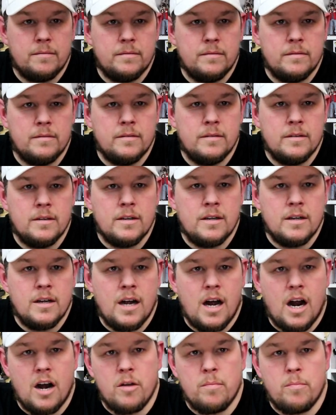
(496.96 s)
Harry
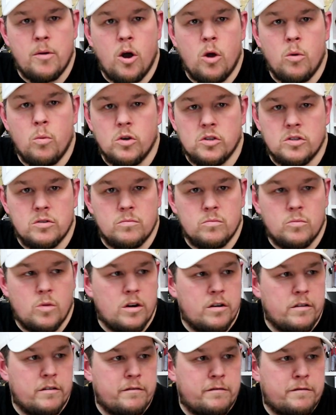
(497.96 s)
Potter. Harry Potter wasn't
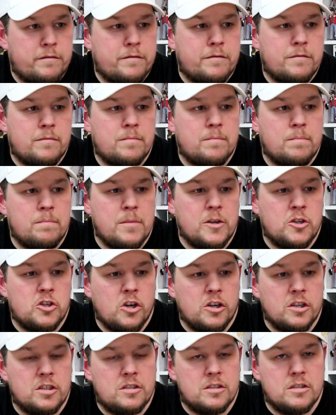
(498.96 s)
one of me
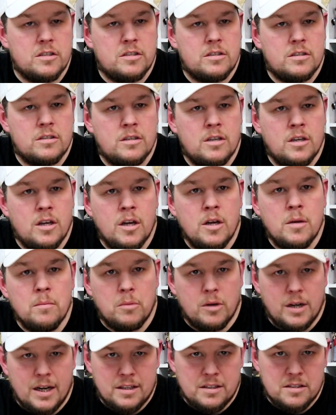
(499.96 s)
choices,
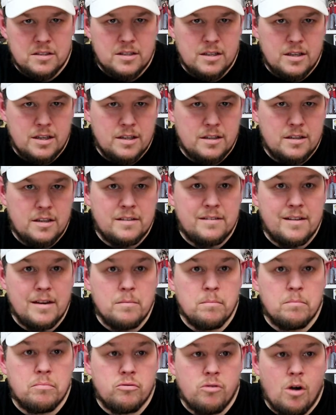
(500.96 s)
but like they say, they
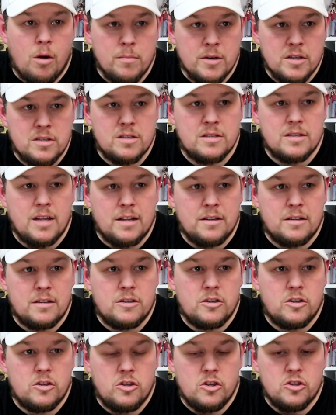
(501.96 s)
didn't promise that
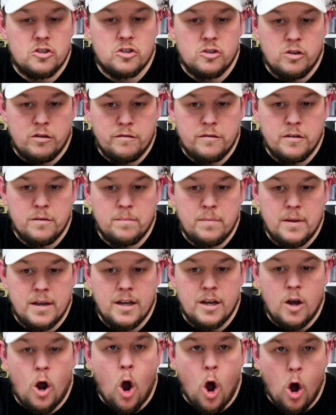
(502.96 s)
the stuff would
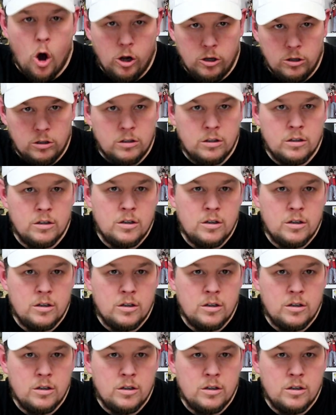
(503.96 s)
be all